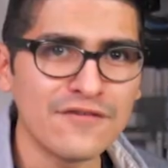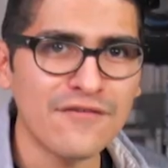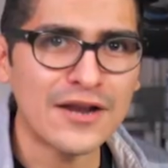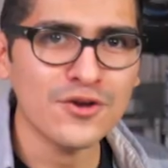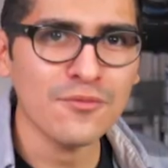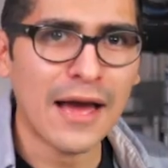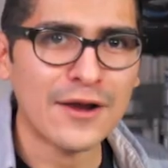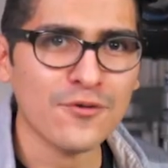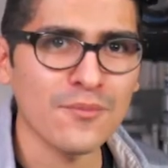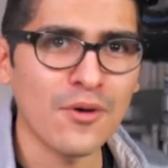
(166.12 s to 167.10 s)
If you find your
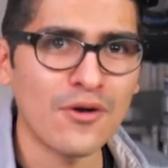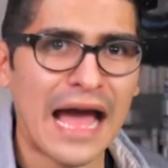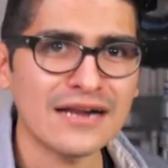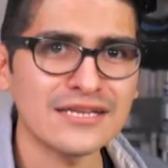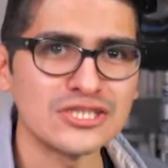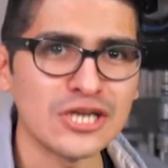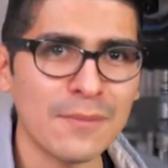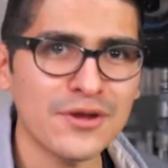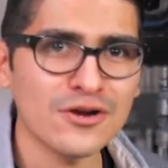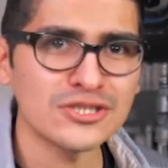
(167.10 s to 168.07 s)
micro remote acting
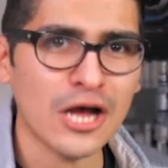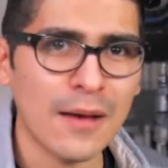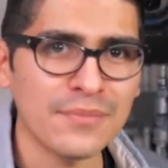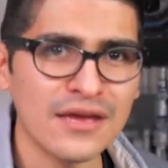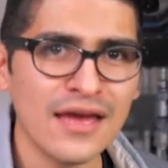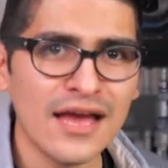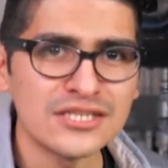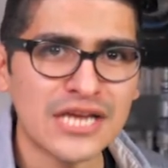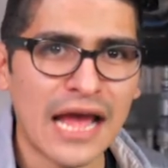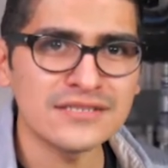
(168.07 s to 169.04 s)
jumpy or choppy,
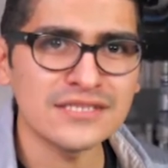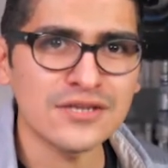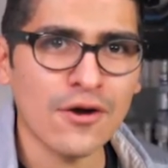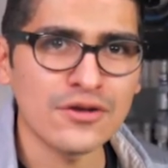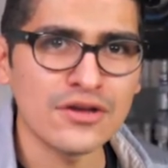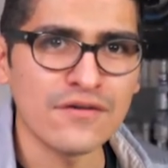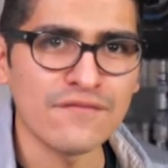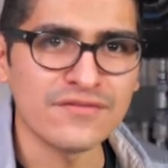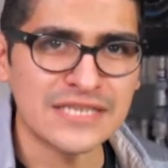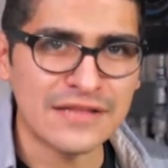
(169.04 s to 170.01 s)
chances are you
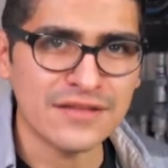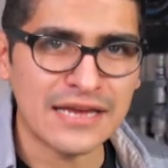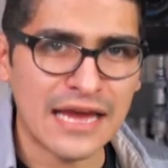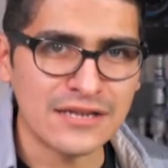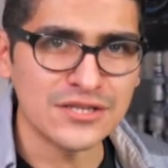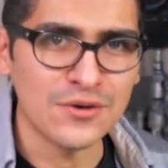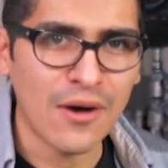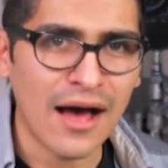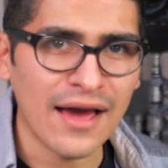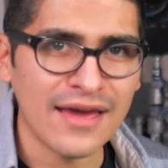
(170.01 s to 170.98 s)
have set the gain
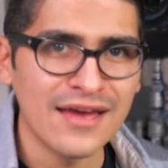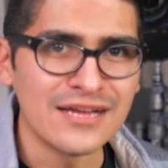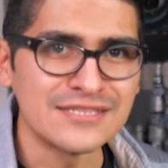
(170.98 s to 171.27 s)
too high.